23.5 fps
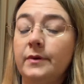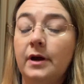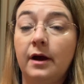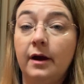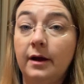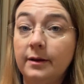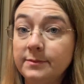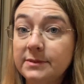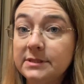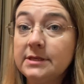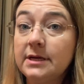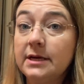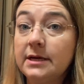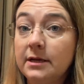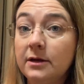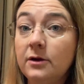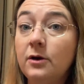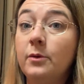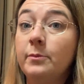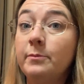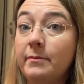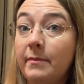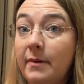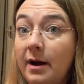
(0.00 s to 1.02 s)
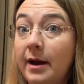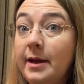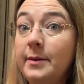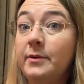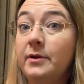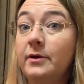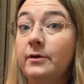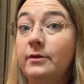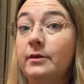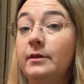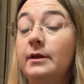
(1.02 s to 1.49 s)
I'm starting on my
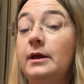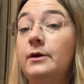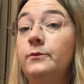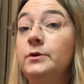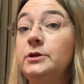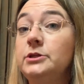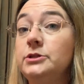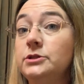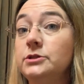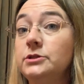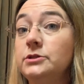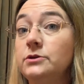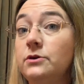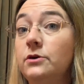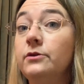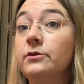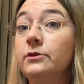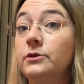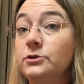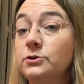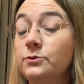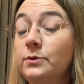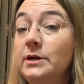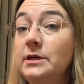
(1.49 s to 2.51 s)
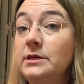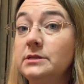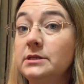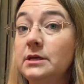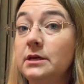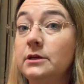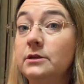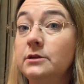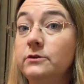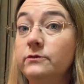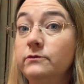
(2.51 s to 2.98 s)
birthday, which is on the
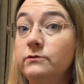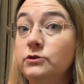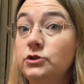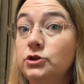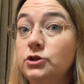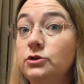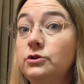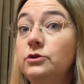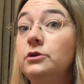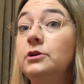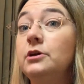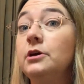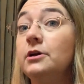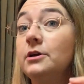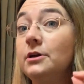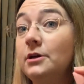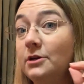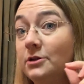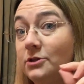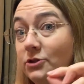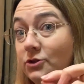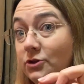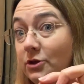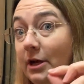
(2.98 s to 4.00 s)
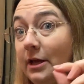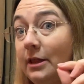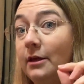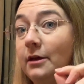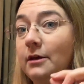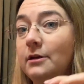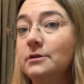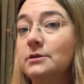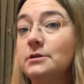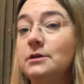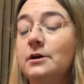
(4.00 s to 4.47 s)
22nd of June
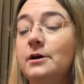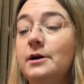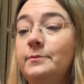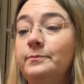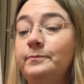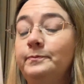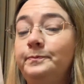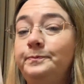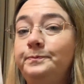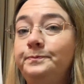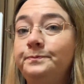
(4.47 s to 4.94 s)
Australian time.